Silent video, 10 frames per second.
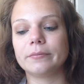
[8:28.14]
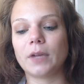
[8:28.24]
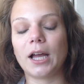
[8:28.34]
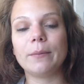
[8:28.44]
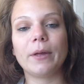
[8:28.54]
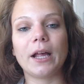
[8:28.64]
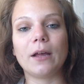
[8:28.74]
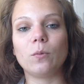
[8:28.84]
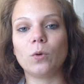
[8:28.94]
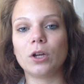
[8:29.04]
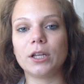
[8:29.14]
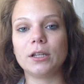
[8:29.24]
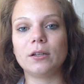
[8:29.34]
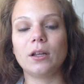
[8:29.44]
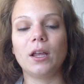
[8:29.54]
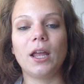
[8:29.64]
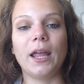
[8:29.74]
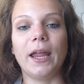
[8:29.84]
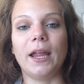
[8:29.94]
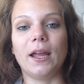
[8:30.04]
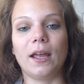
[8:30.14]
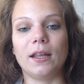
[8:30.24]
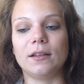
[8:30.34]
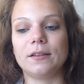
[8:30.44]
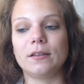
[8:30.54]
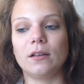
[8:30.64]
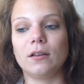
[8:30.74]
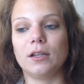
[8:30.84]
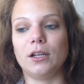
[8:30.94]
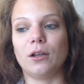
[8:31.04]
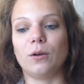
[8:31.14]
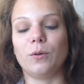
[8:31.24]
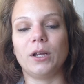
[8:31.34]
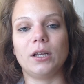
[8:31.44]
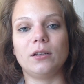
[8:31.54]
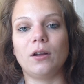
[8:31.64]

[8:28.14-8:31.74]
iPad won. And, you know, and